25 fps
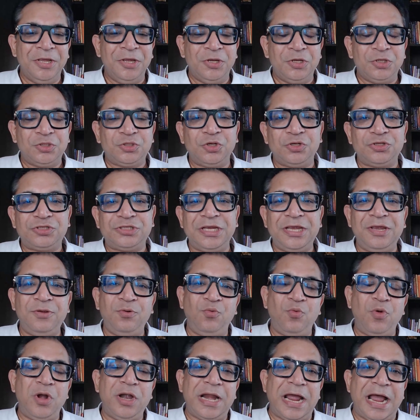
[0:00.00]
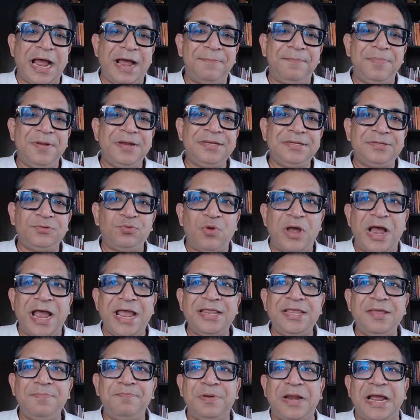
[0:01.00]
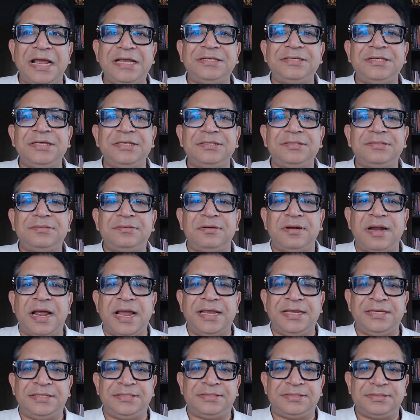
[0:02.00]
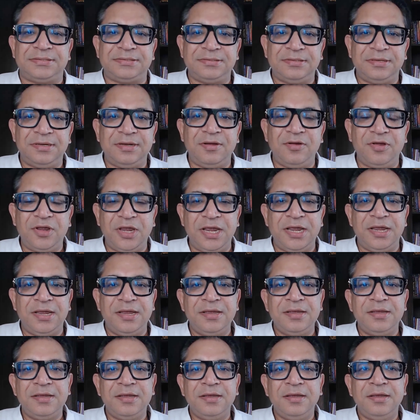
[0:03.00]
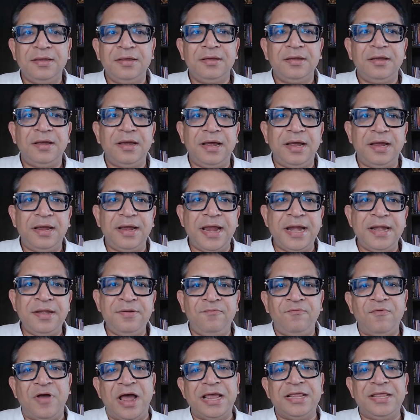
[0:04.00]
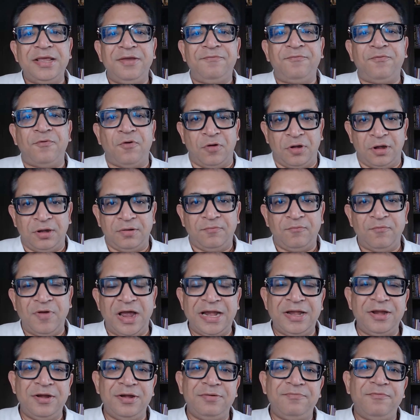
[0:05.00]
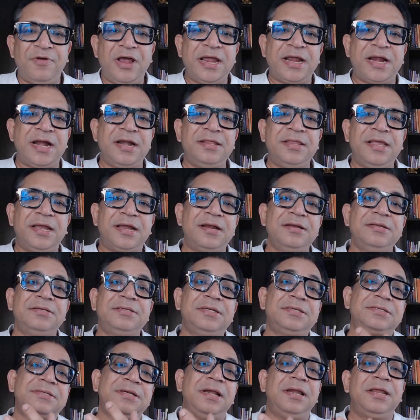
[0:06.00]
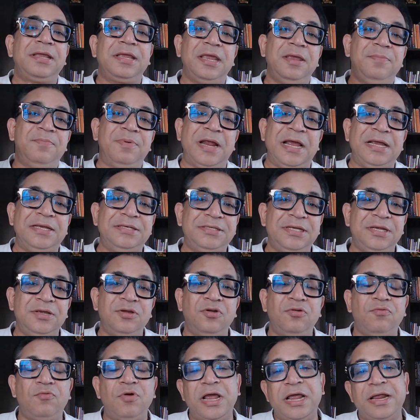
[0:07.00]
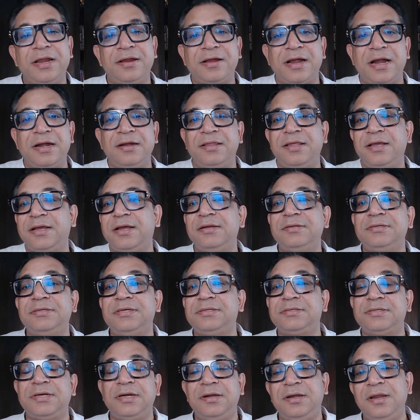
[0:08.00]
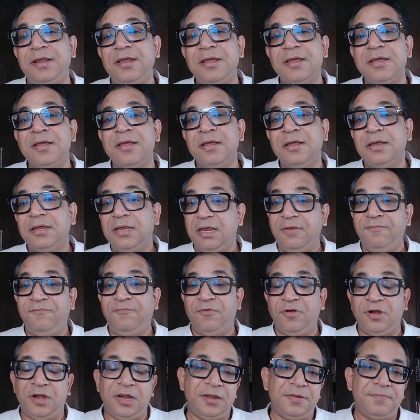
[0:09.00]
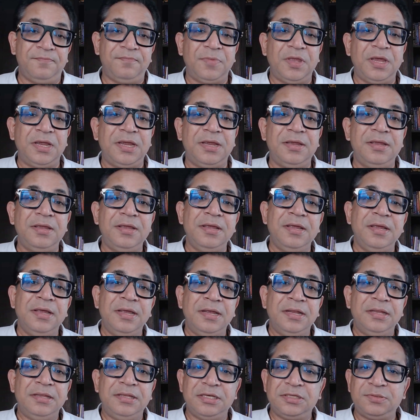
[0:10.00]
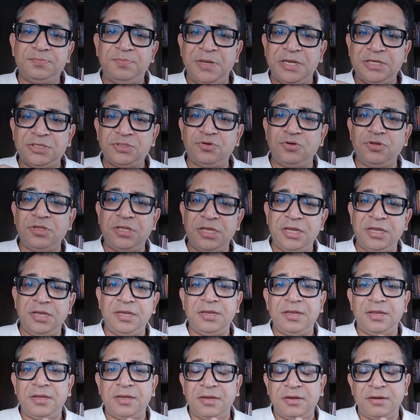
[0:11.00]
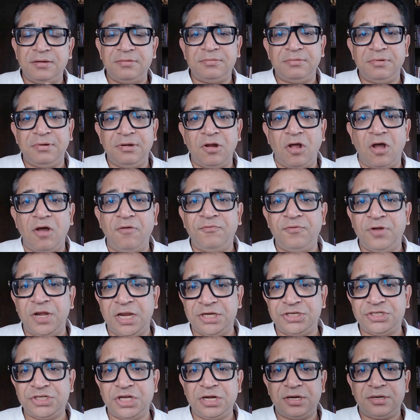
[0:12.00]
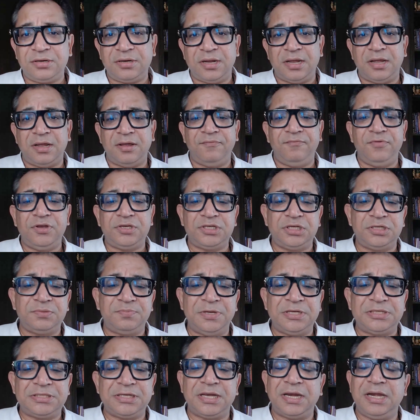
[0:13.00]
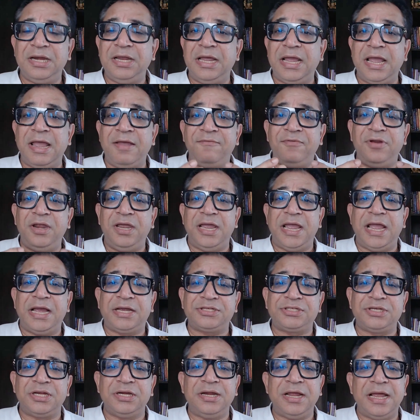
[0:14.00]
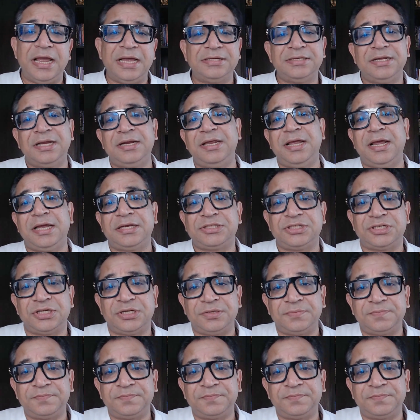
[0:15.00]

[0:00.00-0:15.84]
so see what happens, why the prices rise, okay, and why they fall. Why can't they consistently keep rising, or why can't they consistently keep falling? Okay, this is based on the law of nature, which is basically every action has a reaction.